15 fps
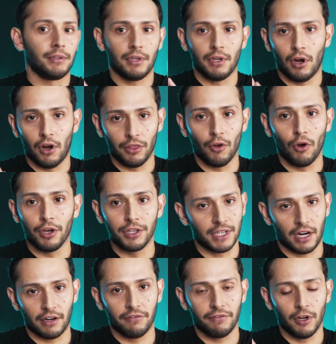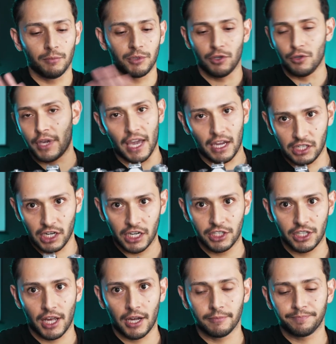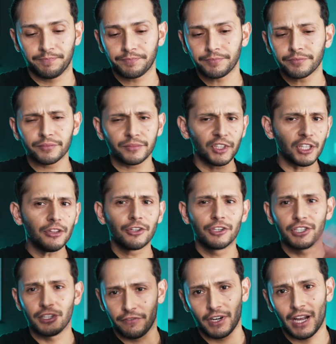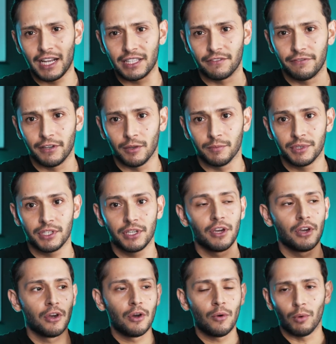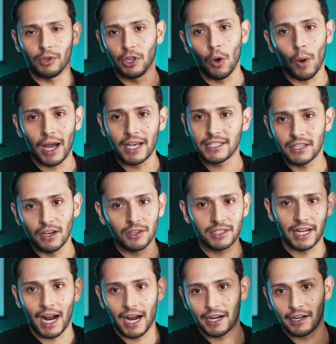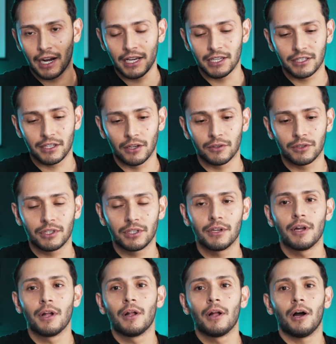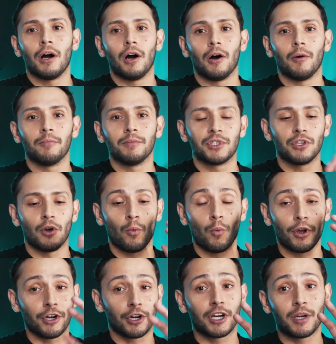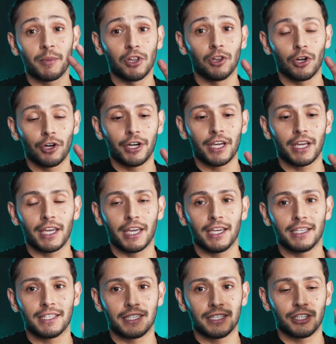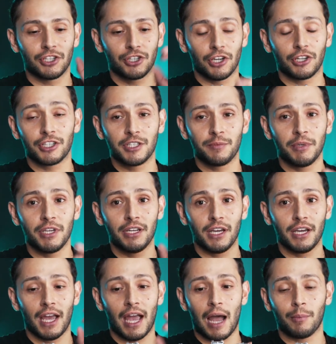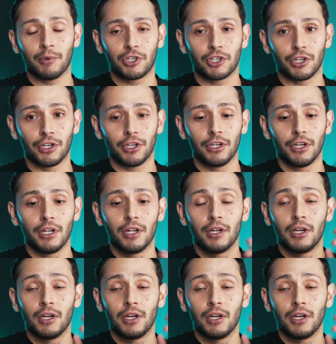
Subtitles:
on the entire film, so you can't change that. There's different kinds of films with low ISOs and higher ISOs. So what you're gonna be learning is shutter speed, aperture,